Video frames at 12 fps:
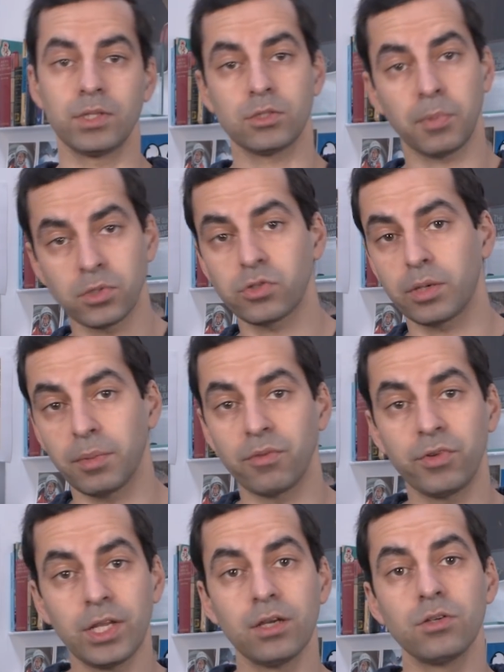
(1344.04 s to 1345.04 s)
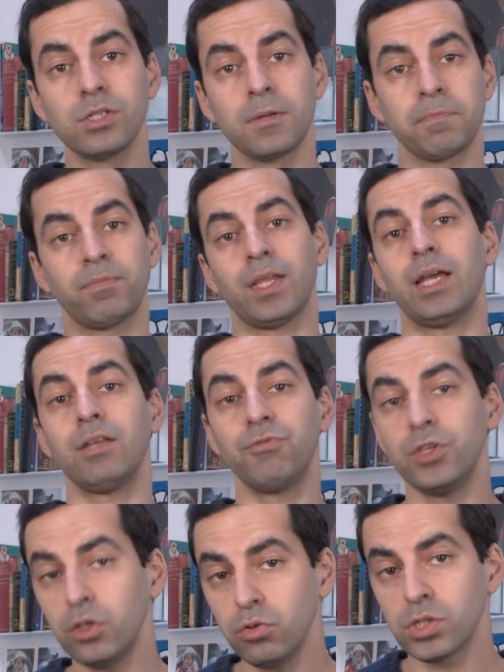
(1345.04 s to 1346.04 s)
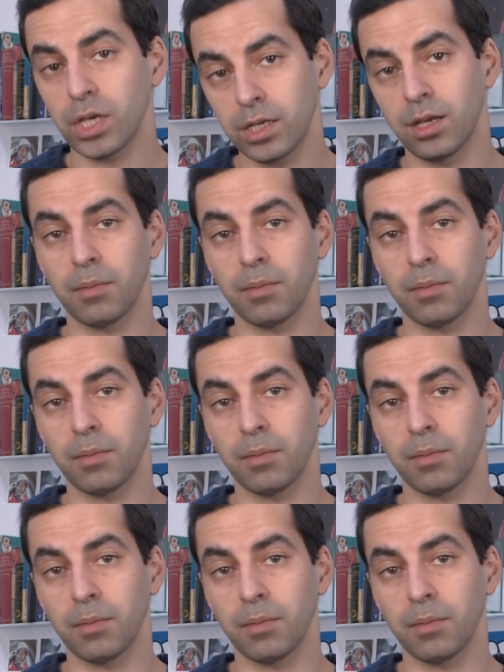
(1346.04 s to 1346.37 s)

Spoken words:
sponsoring my videos. And if you sign